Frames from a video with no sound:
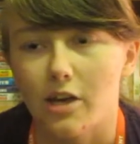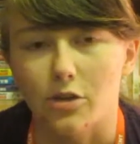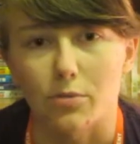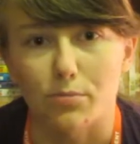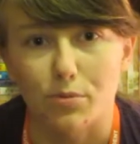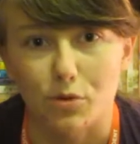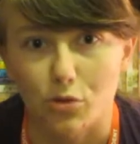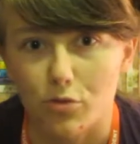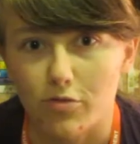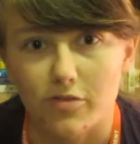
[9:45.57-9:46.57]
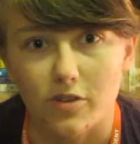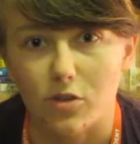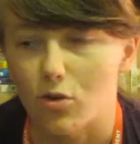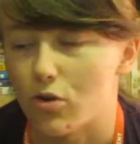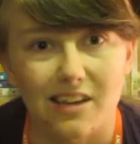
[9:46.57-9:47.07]
you improve
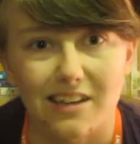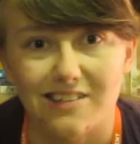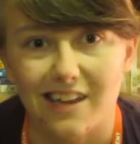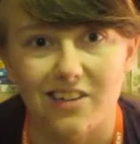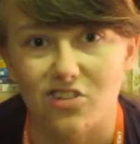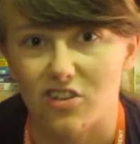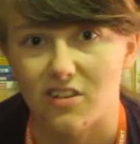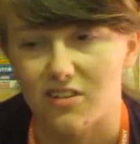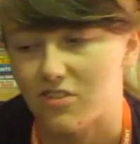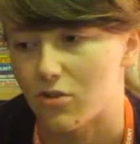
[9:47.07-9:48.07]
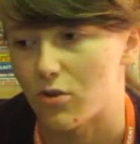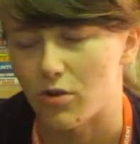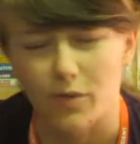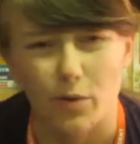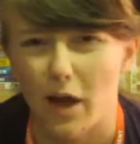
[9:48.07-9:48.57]
your intelligence,
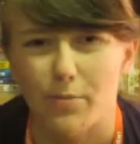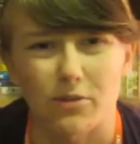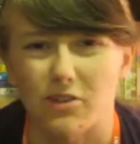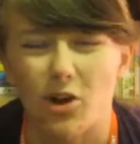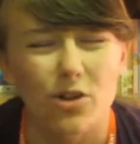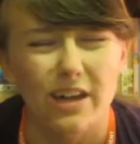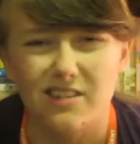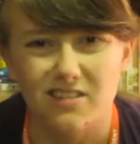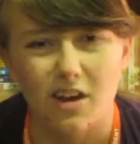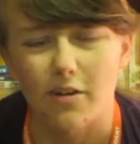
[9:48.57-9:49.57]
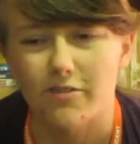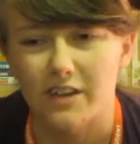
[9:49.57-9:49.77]
your vocabulary, all that stuff.